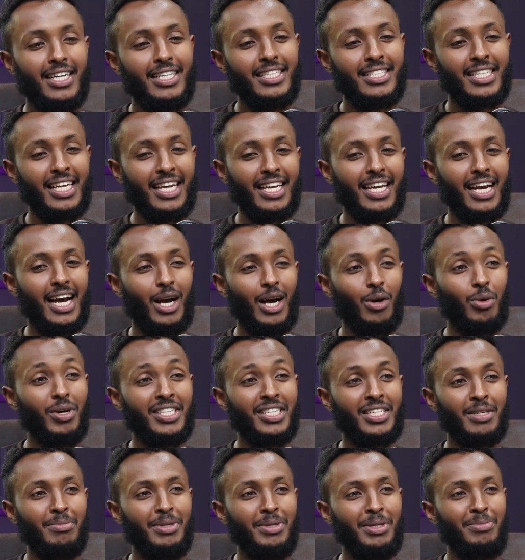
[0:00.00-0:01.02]
Say I
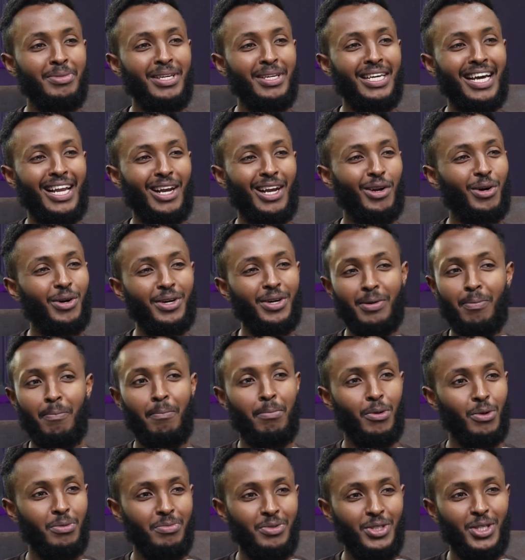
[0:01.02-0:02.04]
want a BBL or a
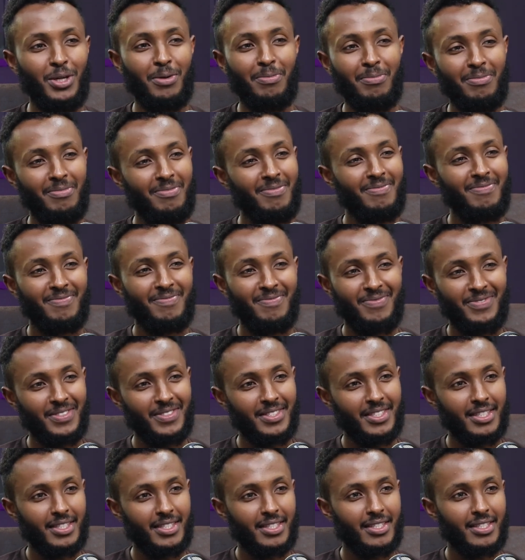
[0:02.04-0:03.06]
boob job.
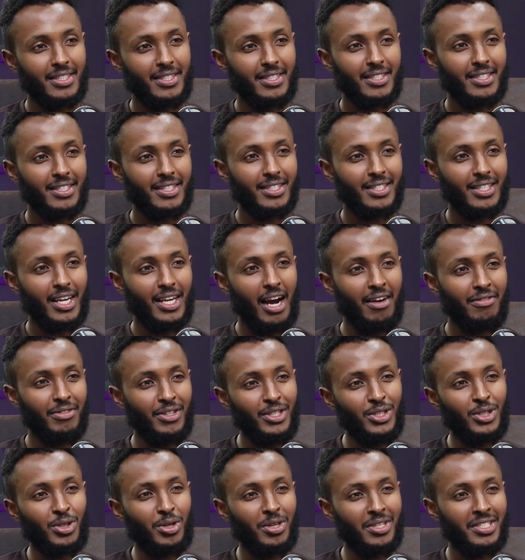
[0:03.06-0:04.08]

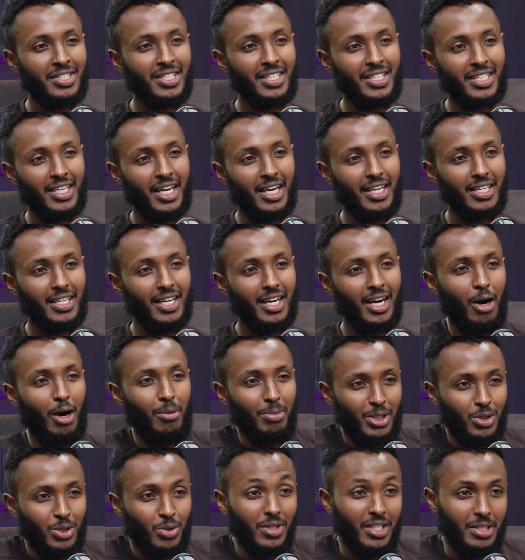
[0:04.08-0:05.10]
Average cost in Kenya, how
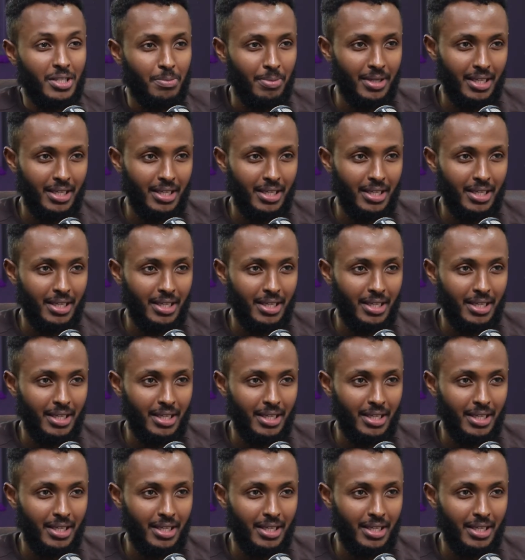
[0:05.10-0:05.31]
much would it